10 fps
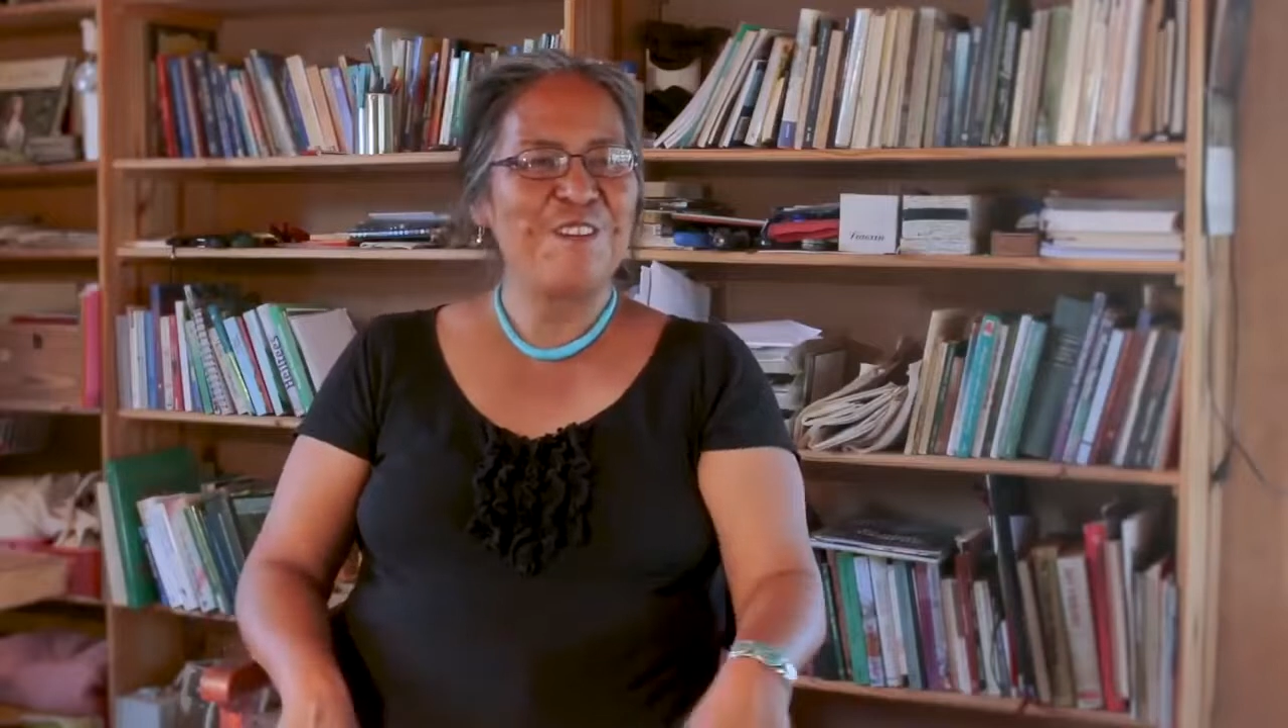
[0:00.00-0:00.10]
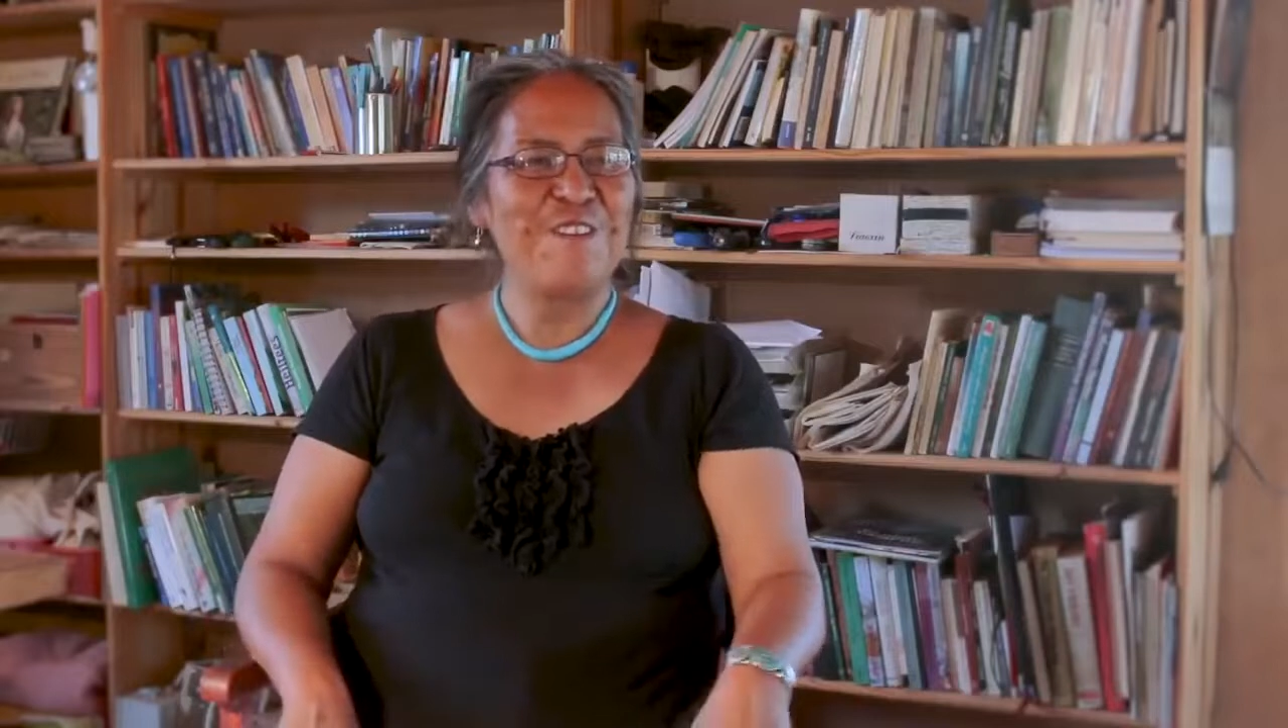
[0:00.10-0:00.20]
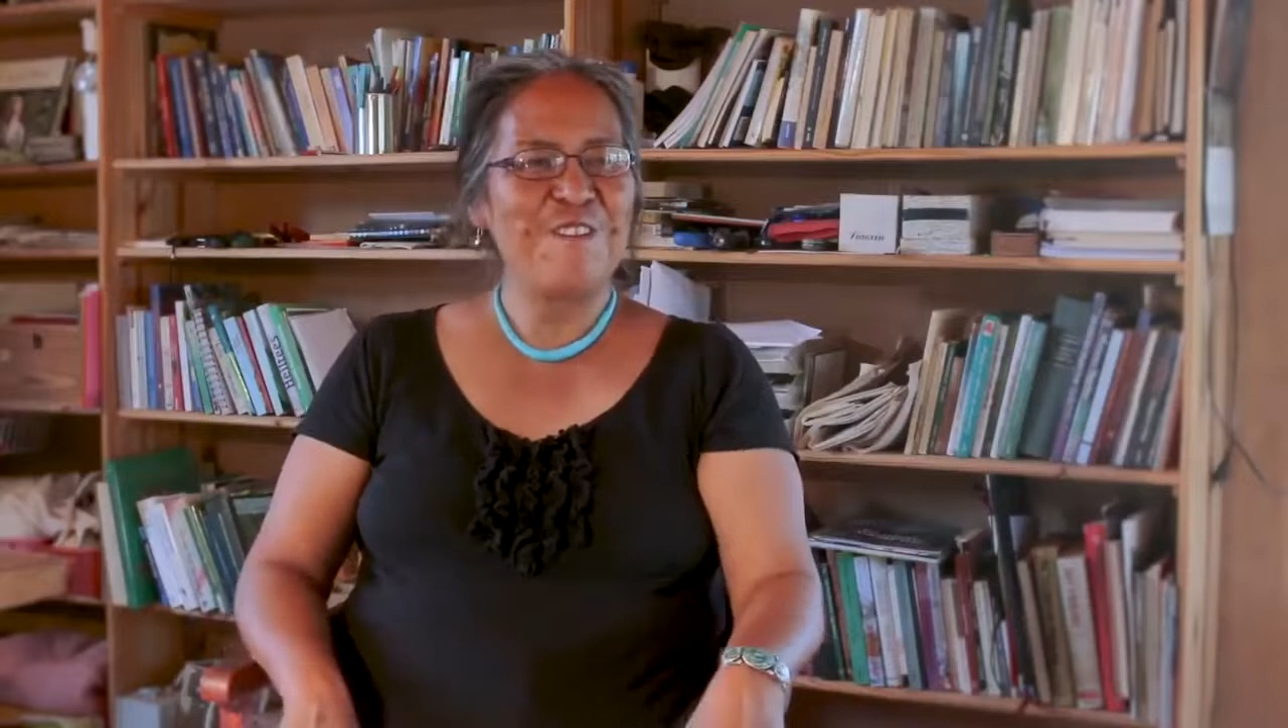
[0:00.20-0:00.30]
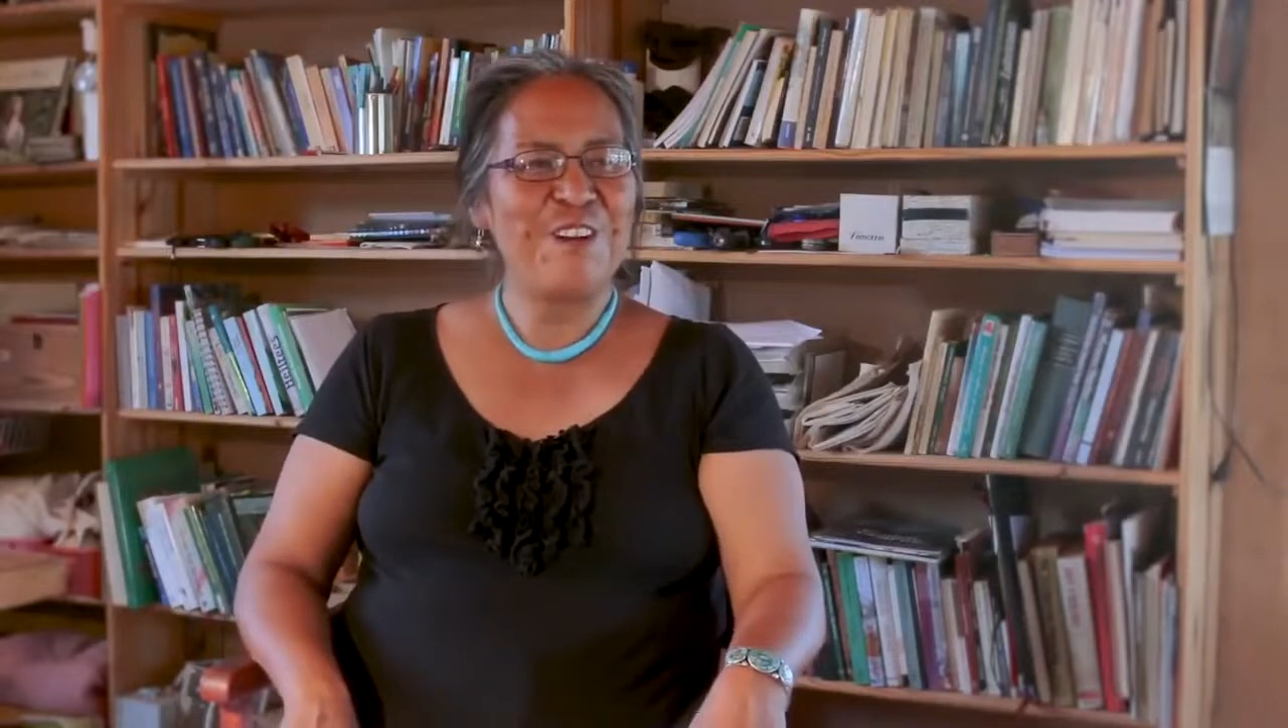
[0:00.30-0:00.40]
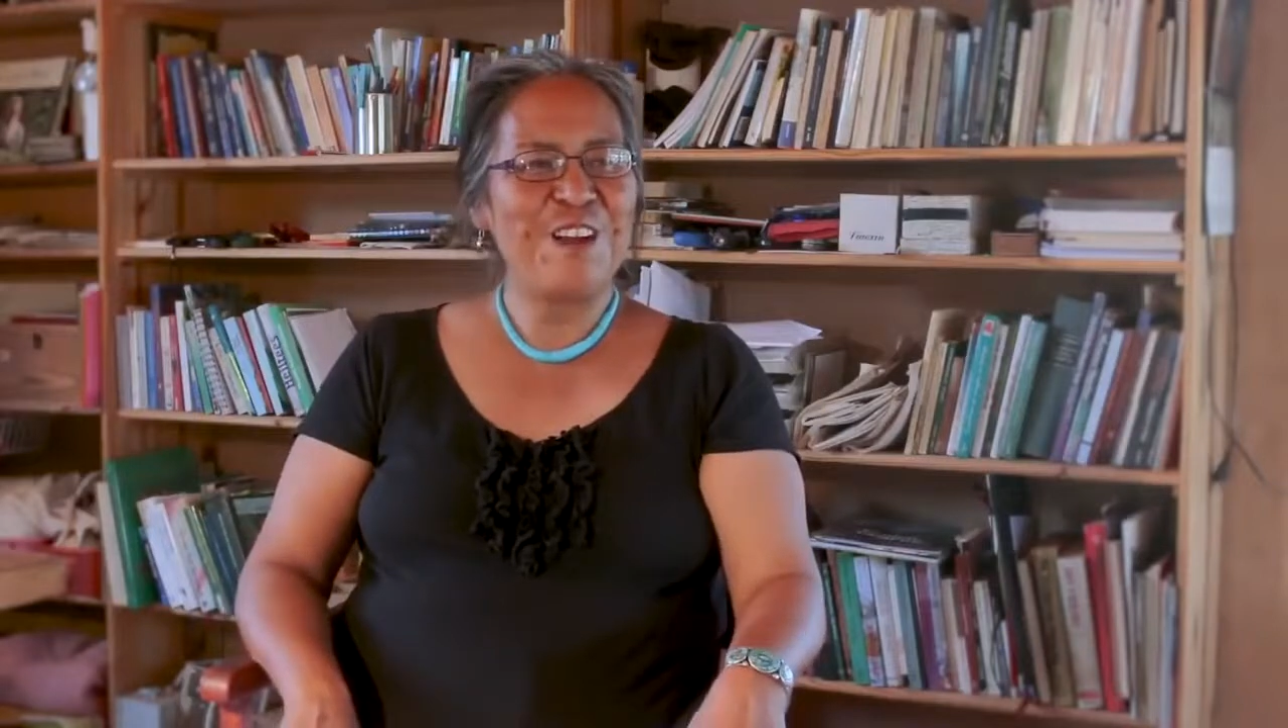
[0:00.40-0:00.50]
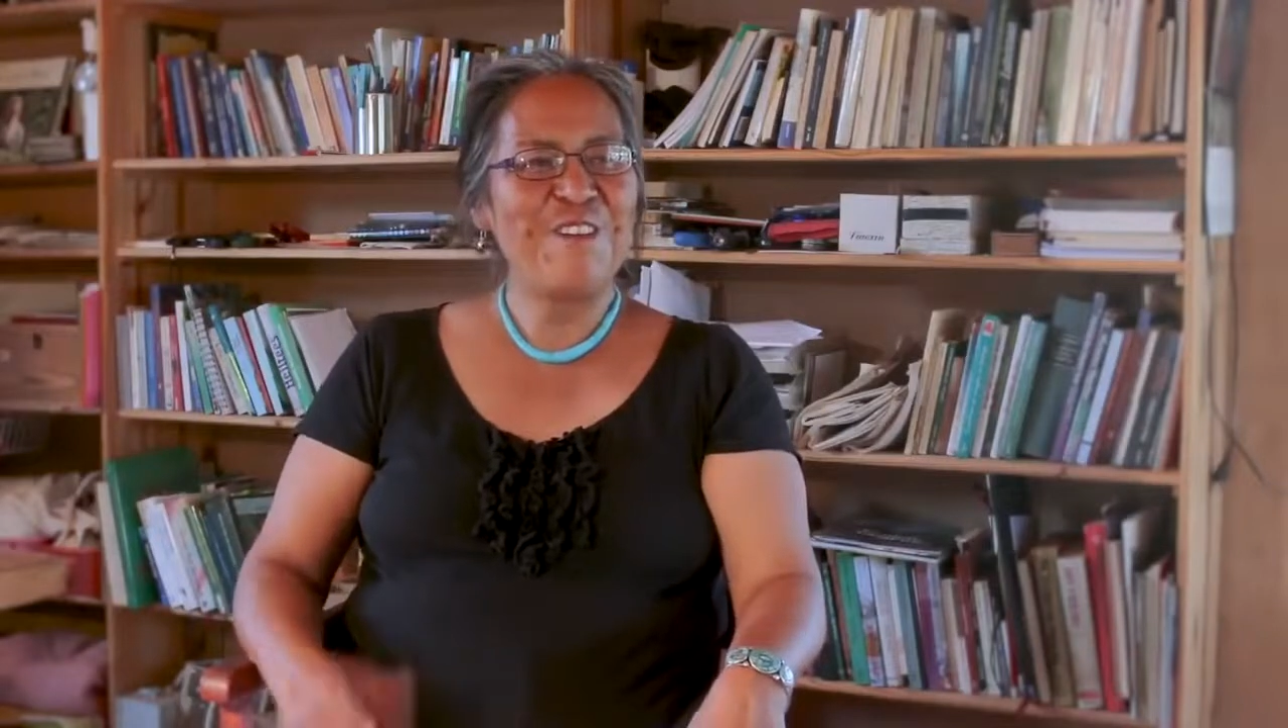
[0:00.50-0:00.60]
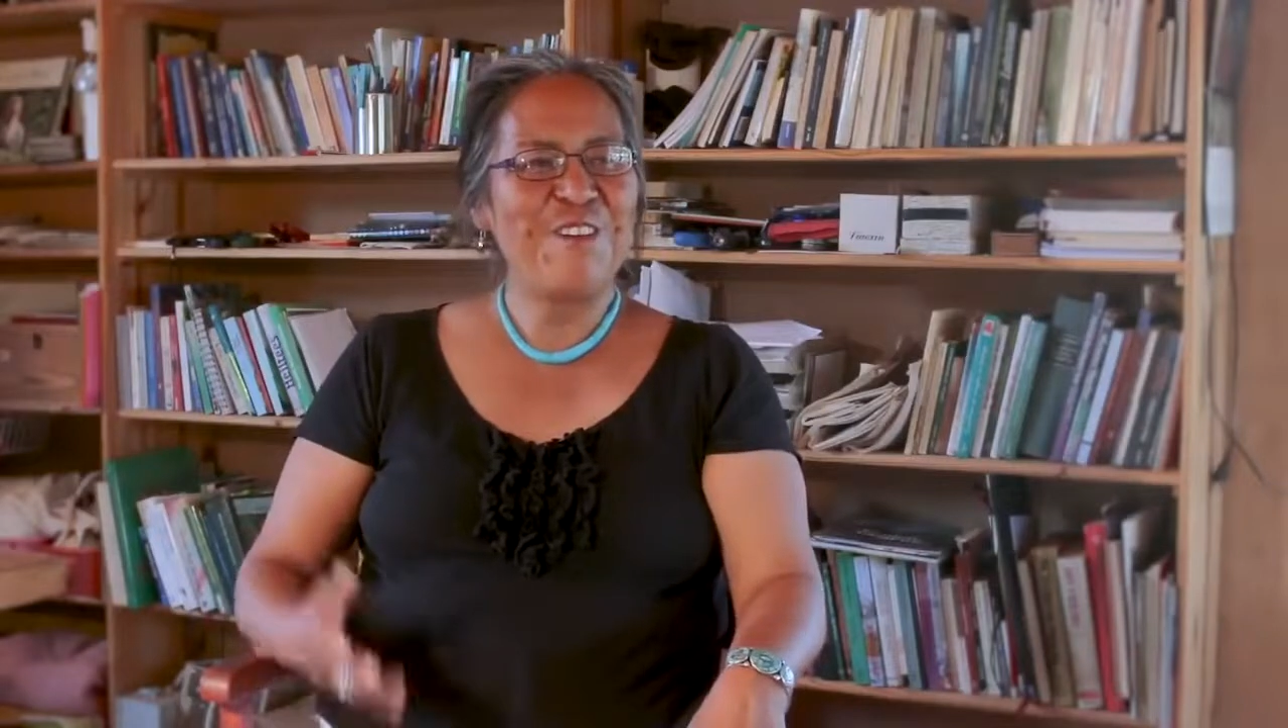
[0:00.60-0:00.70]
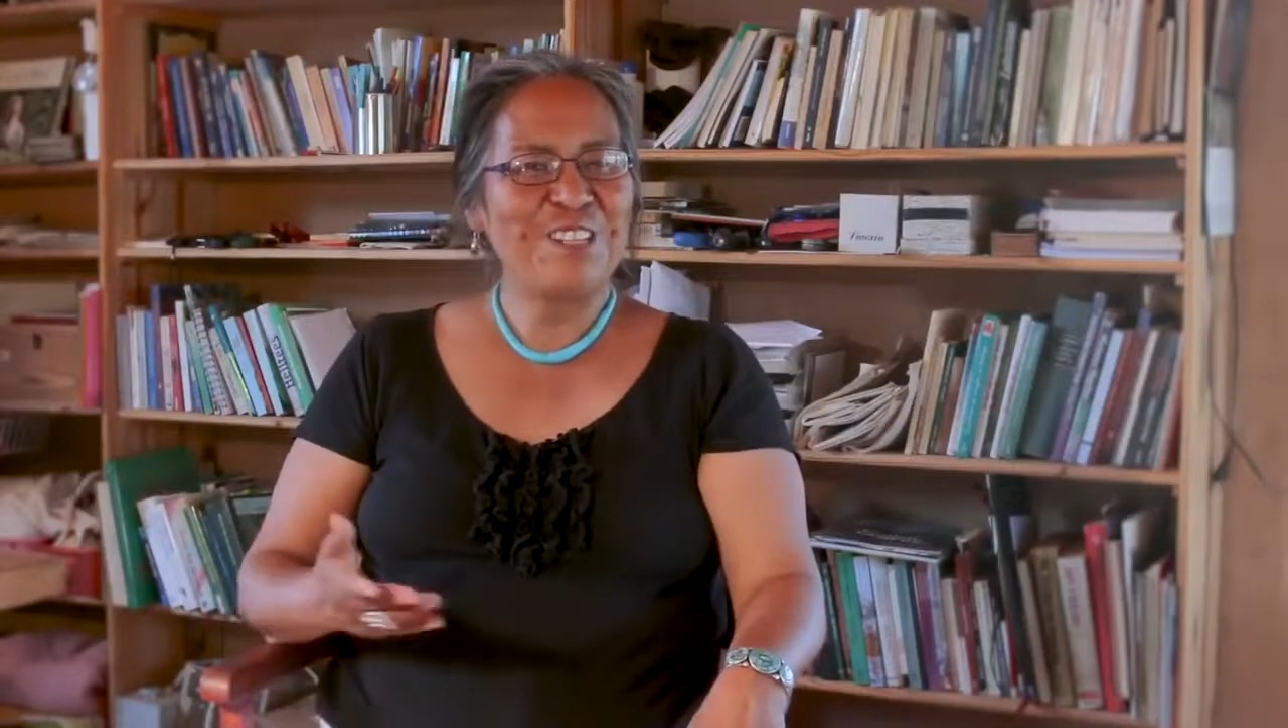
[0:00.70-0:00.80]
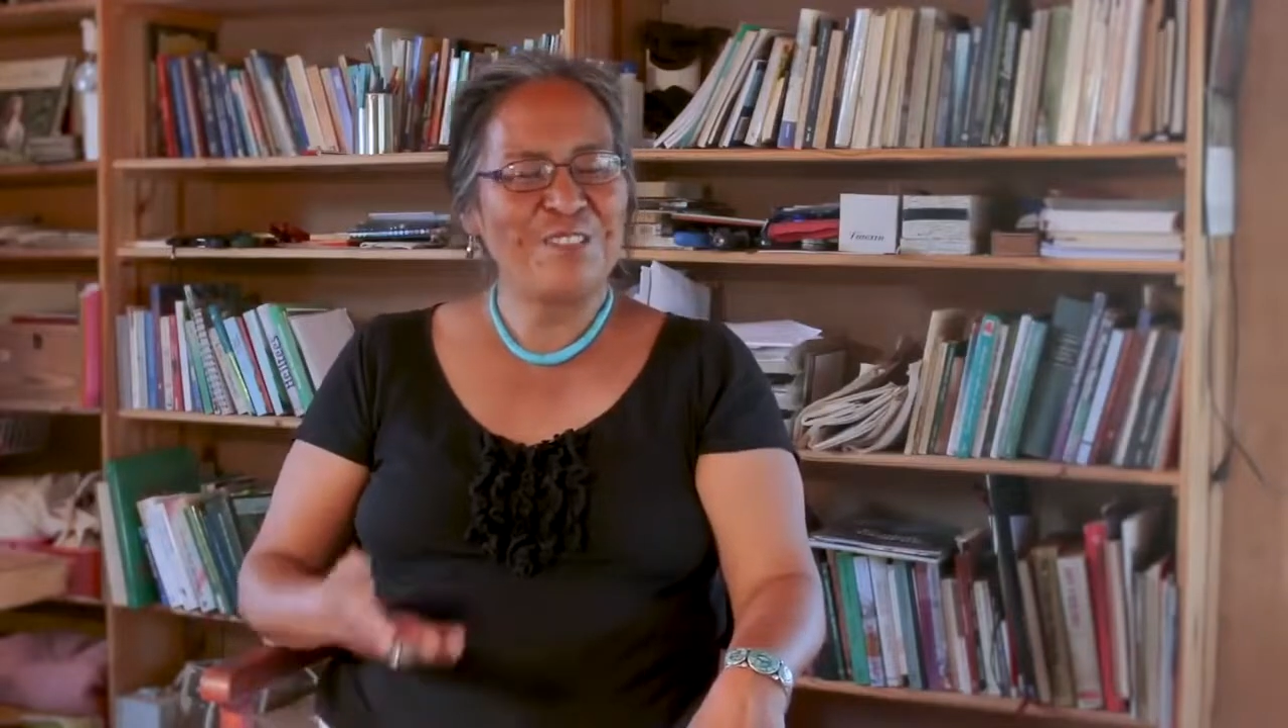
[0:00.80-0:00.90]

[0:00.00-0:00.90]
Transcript: know, anyway,